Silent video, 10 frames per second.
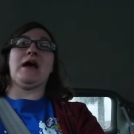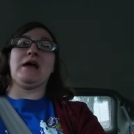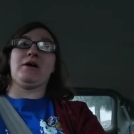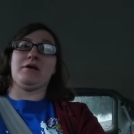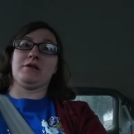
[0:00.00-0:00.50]

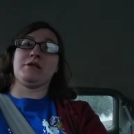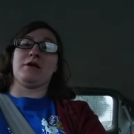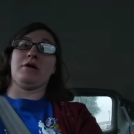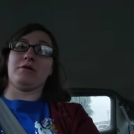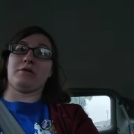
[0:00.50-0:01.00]
and
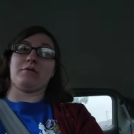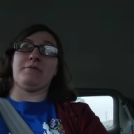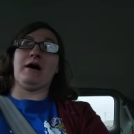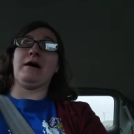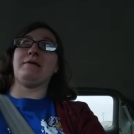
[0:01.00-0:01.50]
also the
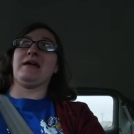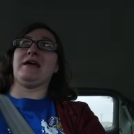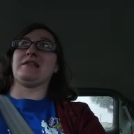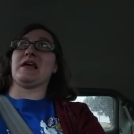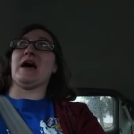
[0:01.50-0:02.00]
problem
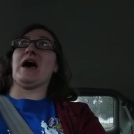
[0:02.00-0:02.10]
is